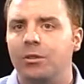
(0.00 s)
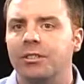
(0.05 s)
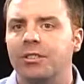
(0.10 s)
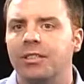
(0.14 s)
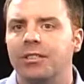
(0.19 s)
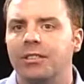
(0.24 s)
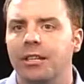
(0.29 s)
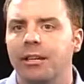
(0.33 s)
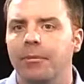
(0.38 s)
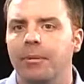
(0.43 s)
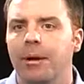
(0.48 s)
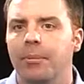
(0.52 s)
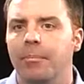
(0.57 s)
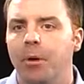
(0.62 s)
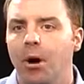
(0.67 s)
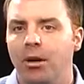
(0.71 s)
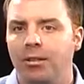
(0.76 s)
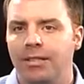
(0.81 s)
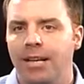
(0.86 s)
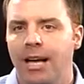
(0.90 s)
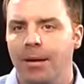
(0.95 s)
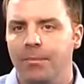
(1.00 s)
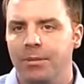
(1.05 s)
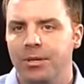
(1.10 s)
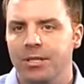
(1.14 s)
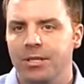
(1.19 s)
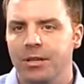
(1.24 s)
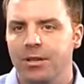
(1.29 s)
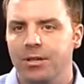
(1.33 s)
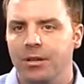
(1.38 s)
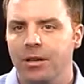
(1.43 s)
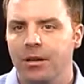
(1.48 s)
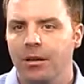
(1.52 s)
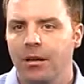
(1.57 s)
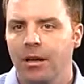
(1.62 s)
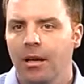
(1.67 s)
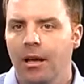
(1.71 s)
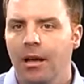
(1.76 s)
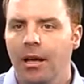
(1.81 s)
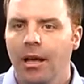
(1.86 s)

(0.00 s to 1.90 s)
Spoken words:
or is this going to be a part-time position?